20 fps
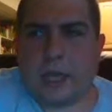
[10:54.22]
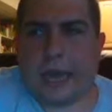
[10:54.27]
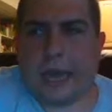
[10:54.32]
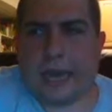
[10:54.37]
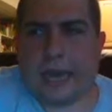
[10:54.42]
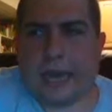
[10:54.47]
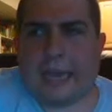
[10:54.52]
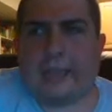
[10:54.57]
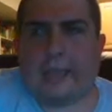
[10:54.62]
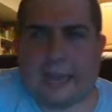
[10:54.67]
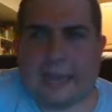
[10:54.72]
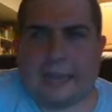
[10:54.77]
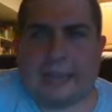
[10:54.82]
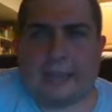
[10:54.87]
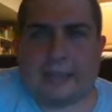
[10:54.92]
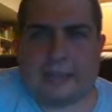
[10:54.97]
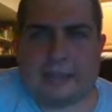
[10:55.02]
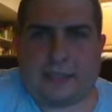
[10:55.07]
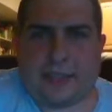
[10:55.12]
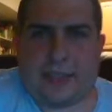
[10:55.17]
I
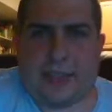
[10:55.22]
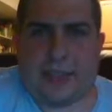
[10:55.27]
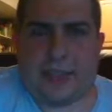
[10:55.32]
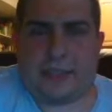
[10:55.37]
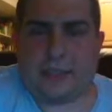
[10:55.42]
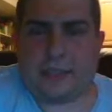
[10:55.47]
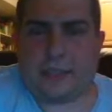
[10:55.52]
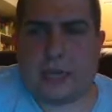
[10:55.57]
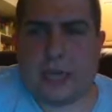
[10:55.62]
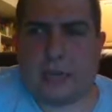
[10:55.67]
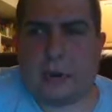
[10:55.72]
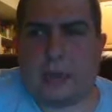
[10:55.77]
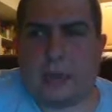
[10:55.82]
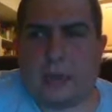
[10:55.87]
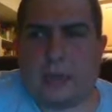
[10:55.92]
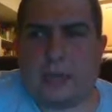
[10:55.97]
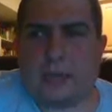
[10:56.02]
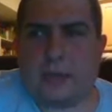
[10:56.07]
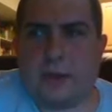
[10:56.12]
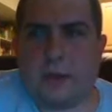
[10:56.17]
like these guys. I
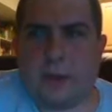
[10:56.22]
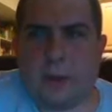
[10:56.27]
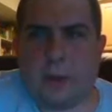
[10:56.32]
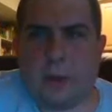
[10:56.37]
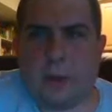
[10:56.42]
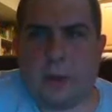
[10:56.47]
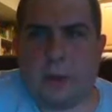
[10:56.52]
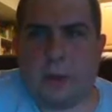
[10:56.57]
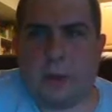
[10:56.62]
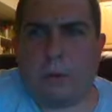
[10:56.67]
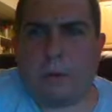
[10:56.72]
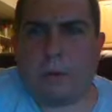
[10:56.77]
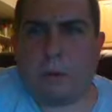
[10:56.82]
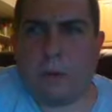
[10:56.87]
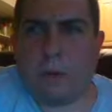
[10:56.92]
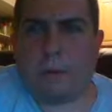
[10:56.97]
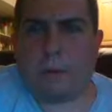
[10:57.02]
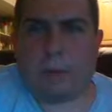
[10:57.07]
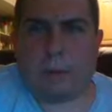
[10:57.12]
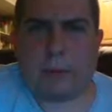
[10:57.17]
wanted to know
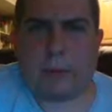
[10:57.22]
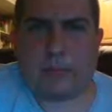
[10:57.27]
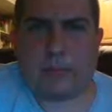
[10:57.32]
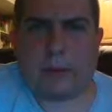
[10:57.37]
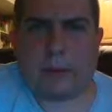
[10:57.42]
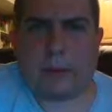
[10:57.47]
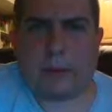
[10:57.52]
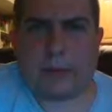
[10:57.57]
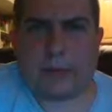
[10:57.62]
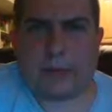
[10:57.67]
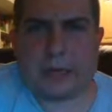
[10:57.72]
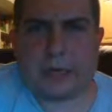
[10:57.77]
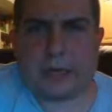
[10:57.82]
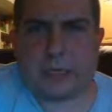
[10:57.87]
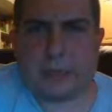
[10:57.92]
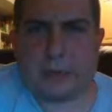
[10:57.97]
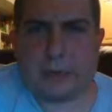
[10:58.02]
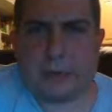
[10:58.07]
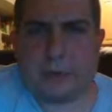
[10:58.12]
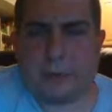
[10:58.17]
more about what they were going to
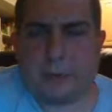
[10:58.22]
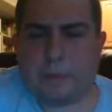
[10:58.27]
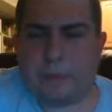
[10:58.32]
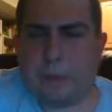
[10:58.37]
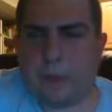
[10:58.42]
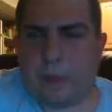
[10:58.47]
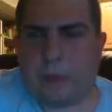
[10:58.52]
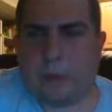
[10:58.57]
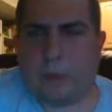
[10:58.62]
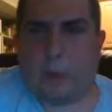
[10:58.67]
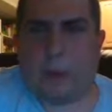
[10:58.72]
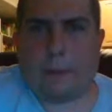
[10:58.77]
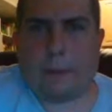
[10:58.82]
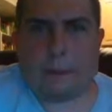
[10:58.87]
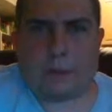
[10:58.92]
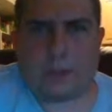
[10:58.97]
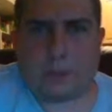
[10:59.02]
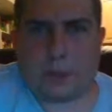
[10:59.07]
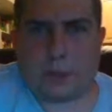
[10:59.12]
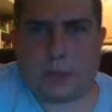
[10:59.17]
do, like what
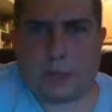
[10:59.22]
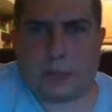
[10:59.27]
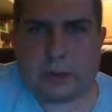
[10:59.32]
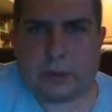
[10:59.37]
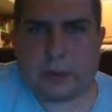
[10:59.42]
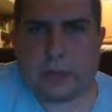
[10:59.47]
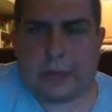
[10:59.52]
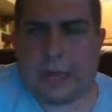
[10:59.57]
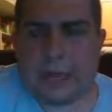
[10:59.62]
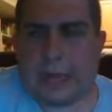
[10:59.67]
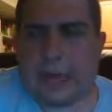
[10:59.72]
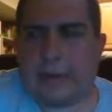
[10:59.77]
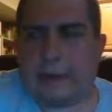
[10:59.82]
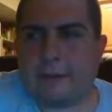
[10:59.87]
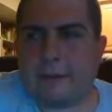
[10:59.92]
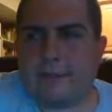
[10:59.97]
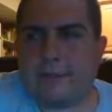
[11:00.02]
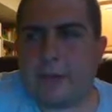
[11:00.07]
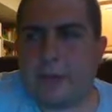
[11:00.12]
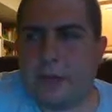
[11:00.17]
pursuits they were going to
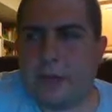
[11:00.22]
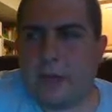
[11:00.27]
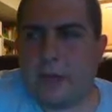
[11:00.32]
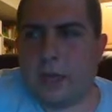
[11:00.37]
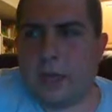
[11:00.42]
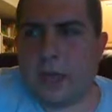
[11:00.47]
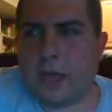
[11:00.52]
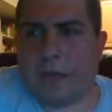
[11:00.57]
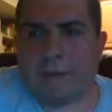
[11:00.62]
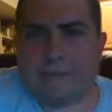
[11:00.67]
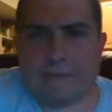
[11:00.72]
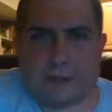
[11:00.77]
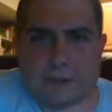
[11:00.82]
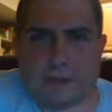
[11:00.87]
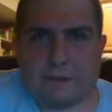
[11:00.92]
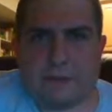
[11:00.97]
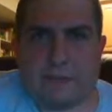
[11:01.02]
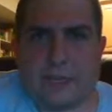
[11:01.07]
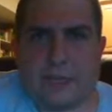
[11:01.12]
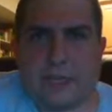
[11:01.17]
have. I
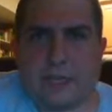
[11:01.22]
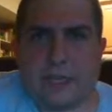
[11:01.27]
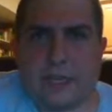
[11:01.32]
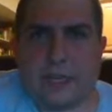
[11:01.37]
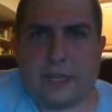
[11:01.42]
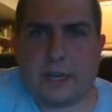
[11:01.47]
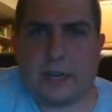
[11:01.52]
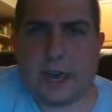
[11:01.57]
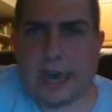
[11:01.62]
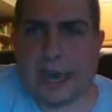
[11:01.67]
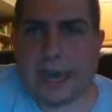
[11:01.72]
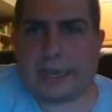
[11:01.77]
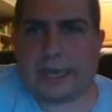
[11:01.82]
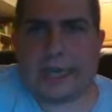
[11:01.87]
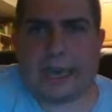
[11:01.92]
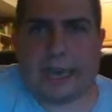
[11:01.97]
felt invested. I